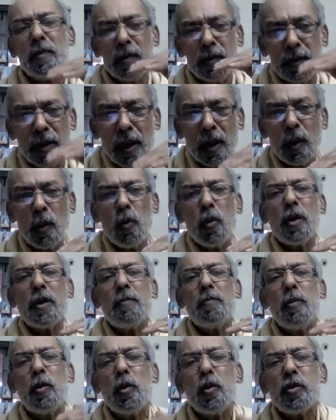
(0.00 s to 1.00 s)

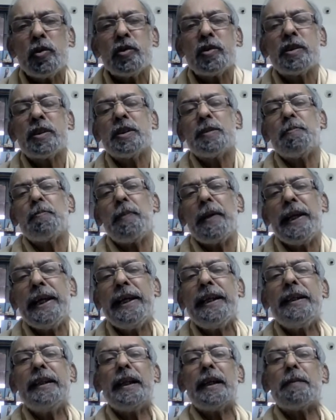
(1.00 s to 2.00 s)
lowermost
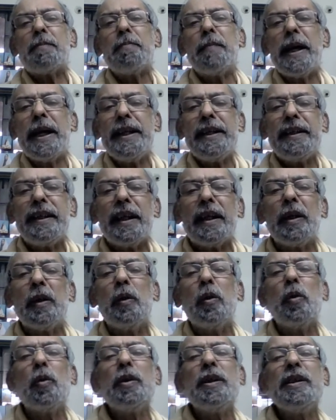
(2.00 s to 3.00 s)
plane that mind can
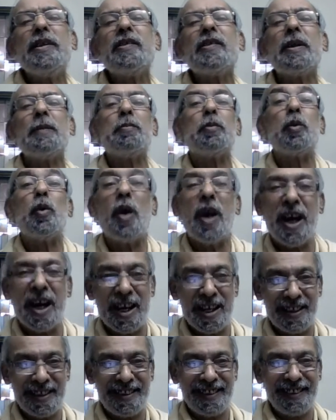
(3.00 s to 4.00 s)
go is up to
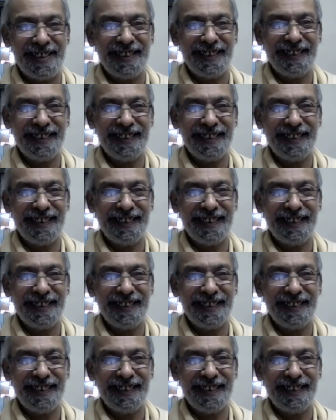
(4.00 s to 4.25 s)
heart,